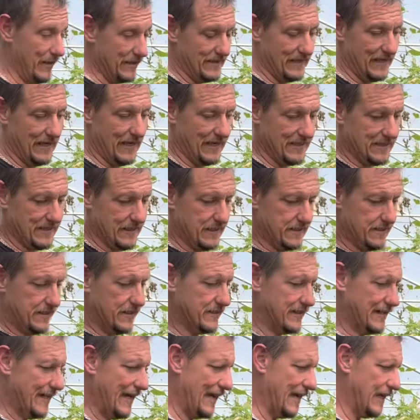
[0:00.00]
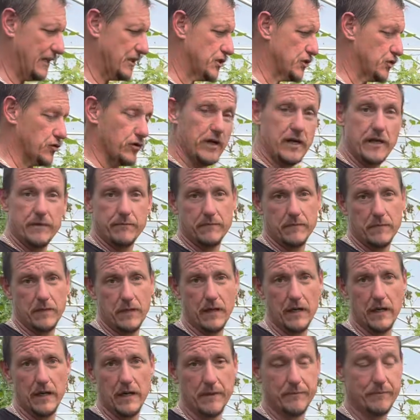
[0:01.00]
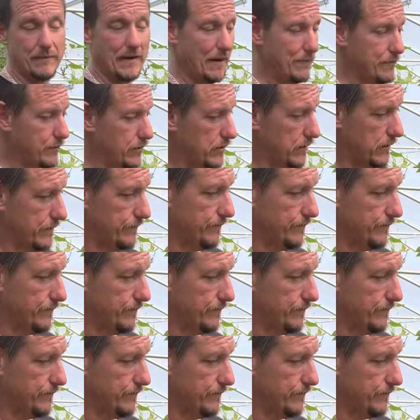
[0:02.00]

it's kind of extreme in my book.